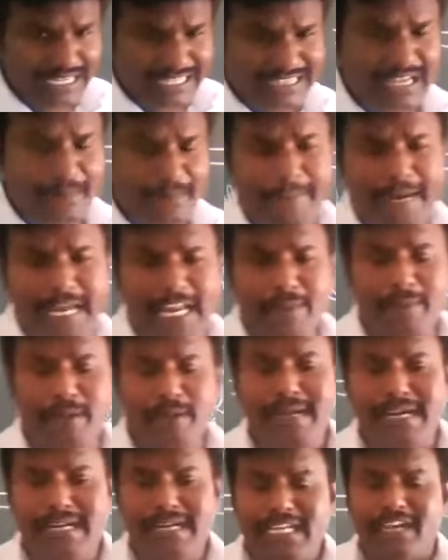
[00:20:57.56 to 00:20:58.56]
the
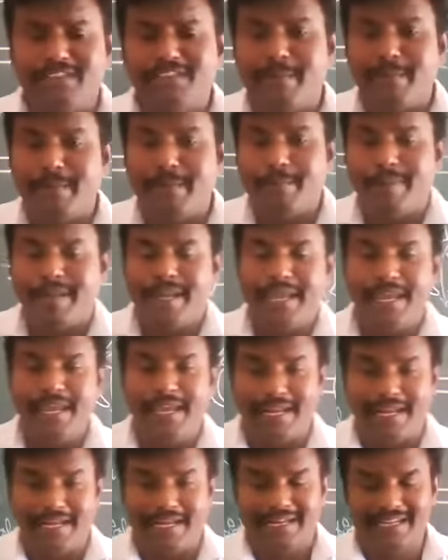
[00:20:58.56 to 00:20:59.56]
permeability of the
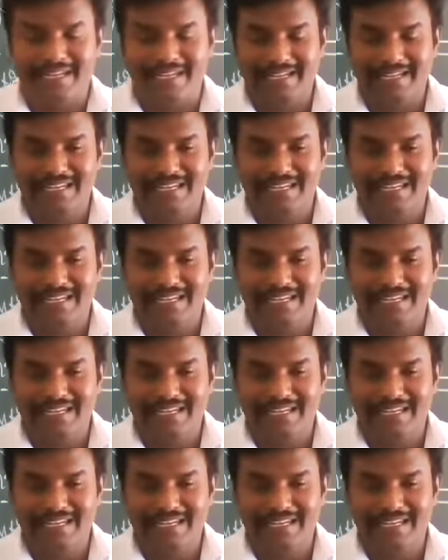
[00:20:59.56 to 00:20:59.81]
membrane